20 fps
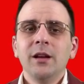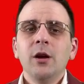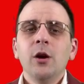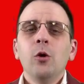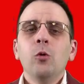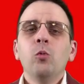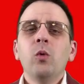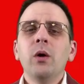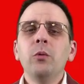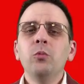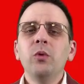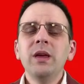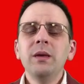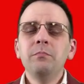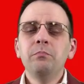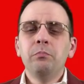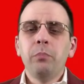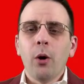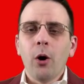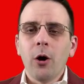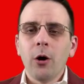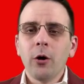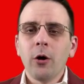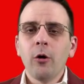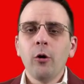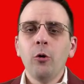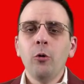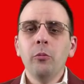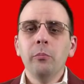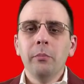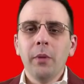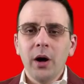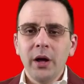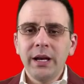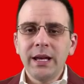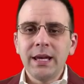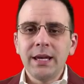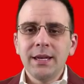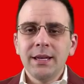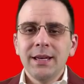When we borrow
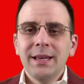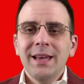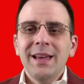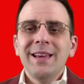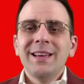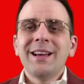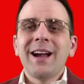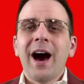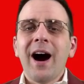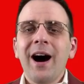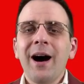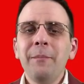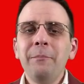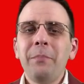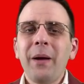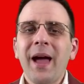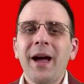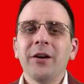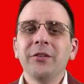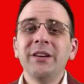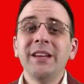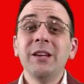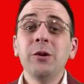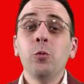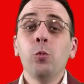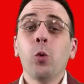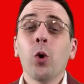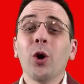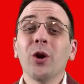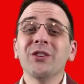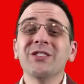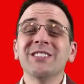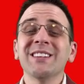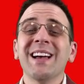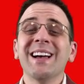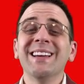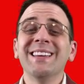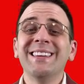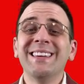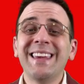money, compounding works
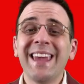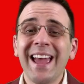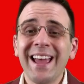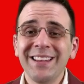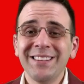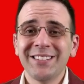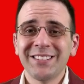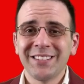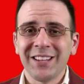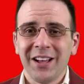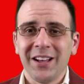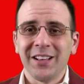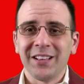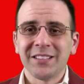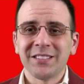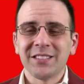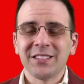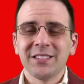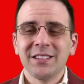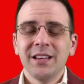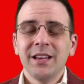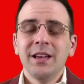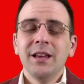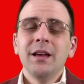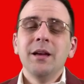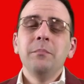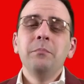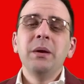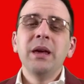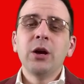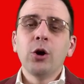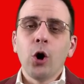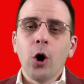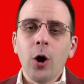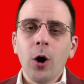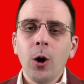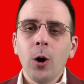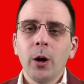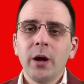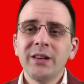against us
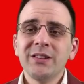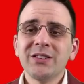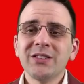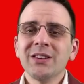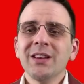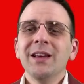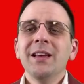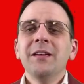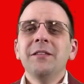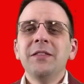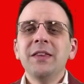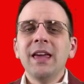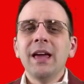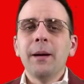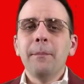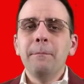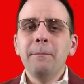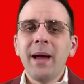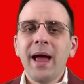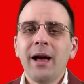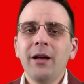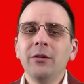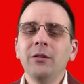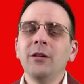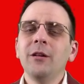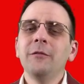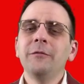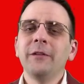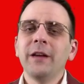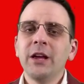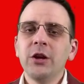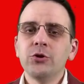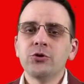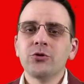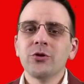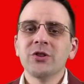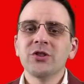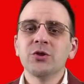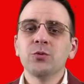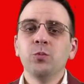because the amount of
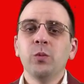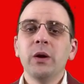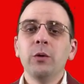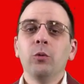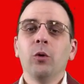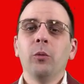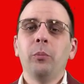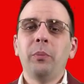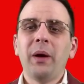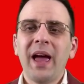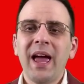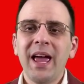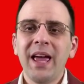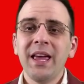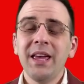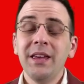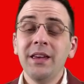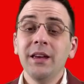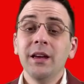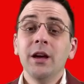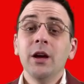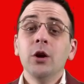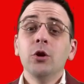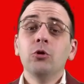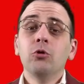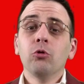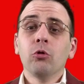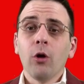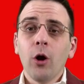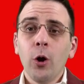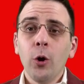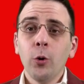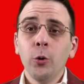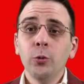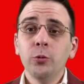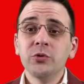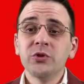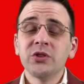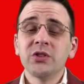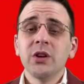interest we will pay
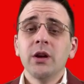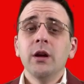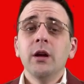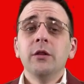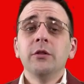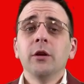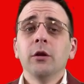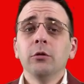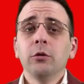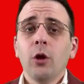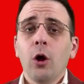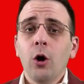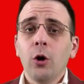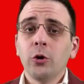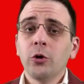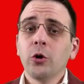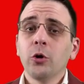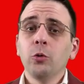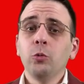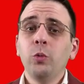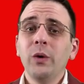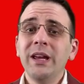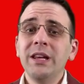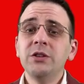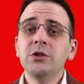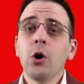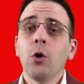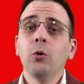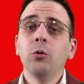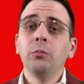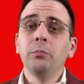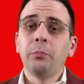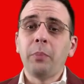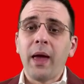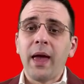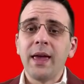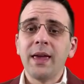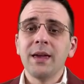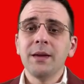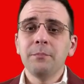grows the longer we don't
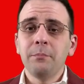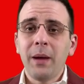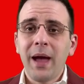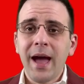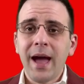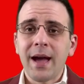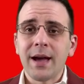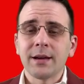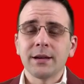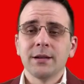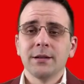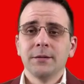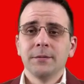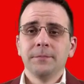pay it back.